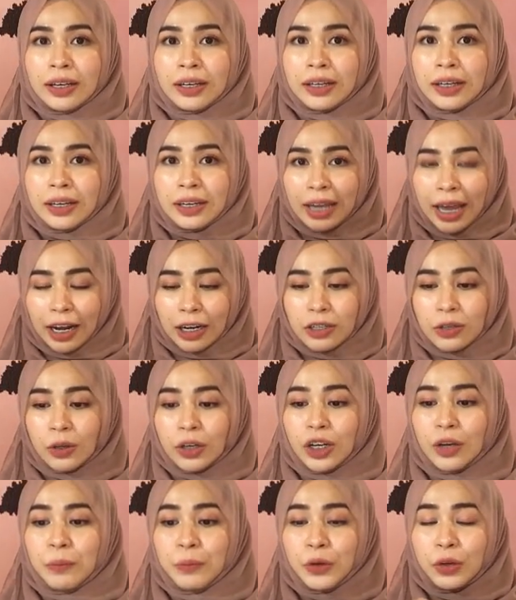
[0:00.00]
connect or
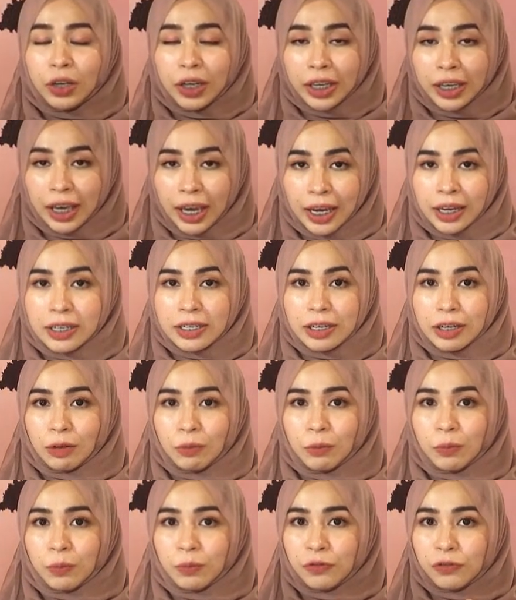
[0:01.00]
communicate
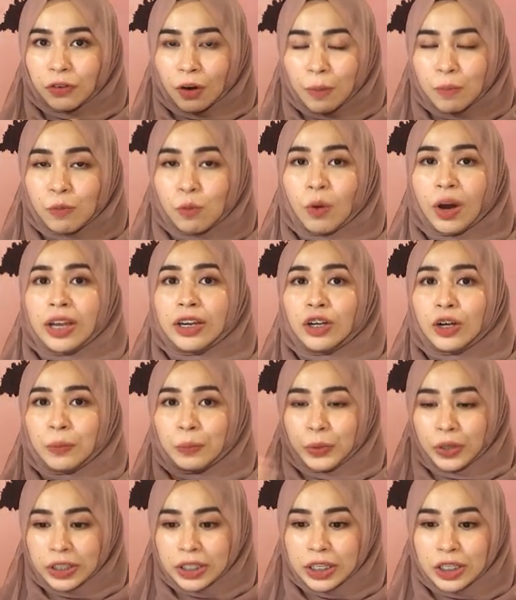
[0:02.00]
from one
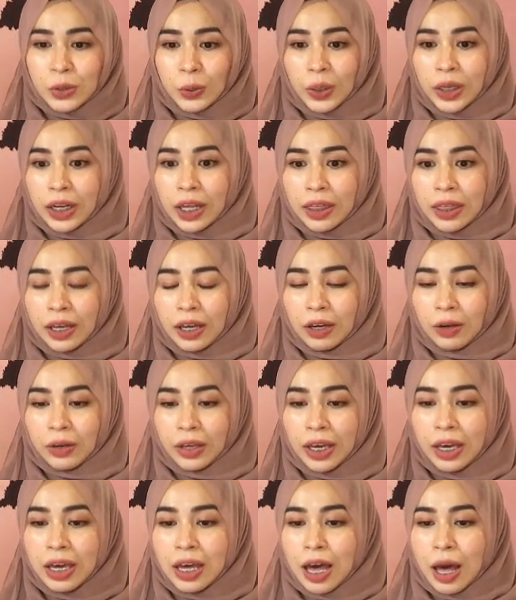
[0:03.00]
computer to another,
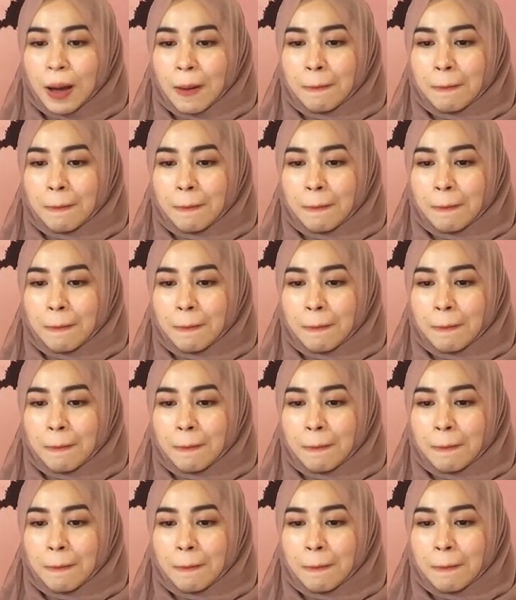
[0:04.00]
okay,